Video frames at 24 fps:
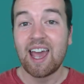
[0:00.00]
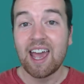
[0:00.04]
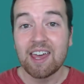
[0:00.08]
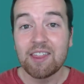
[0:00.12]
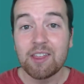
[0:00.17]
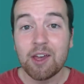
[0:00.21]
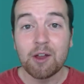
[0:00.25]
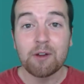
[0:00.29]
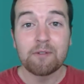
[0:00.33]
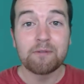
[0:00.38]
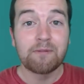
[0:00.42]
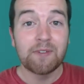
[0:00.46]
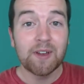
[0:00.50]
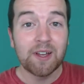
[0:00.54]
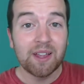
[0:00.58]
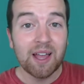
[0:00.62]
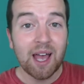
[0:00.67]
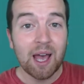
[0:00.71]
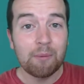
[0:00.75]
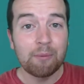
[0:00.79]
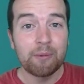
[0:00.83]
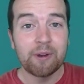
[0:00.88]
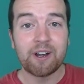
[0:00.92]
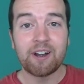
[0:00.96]
Hey there, Phil
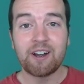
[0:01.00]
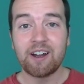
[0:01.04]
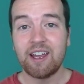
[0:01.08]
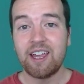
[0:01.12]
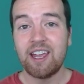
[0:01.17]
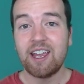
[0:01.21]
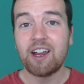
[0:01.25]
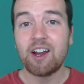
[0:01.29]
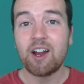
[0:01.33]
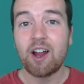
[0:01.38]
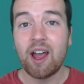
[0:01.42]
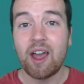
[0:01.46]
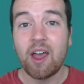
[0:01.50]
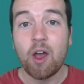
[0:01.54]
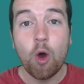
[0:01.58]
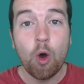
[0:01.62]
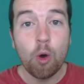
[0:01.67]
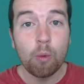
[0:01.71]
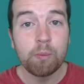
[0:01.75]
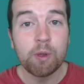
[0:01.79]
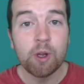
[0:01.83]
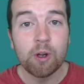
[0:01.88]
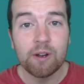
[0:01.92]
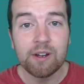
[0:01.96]
Ebner here. I
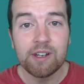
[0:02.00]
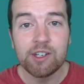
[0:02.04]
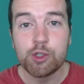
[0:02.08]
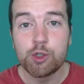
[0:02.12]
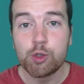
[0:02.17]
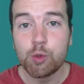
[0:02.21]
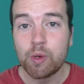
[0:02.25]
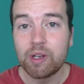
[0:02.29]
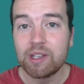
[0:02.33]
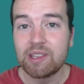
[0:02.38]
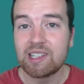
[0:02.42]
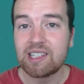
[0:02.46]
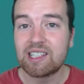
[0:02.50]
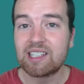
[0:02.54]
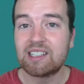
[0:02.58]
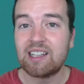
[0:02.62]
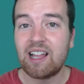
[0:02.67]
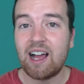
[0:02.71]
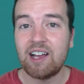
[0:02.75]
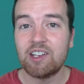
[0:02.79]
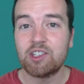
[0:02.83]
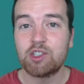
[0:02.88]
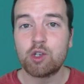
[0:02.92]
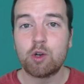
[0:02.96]
hope you're enjoying this
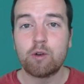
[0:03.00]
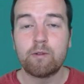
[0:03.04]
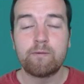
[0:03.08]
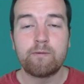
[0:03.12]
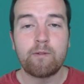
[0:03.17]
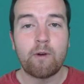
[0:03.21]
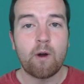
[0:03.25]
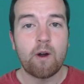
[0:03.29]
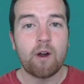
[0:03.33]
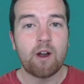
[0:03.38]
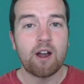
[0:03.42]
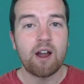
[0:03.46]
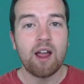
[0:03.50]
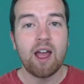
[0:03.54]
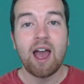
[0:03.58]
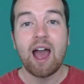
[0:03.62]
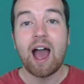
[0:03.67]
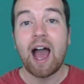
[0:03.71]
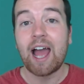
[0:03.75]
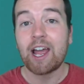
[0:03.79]
class so far.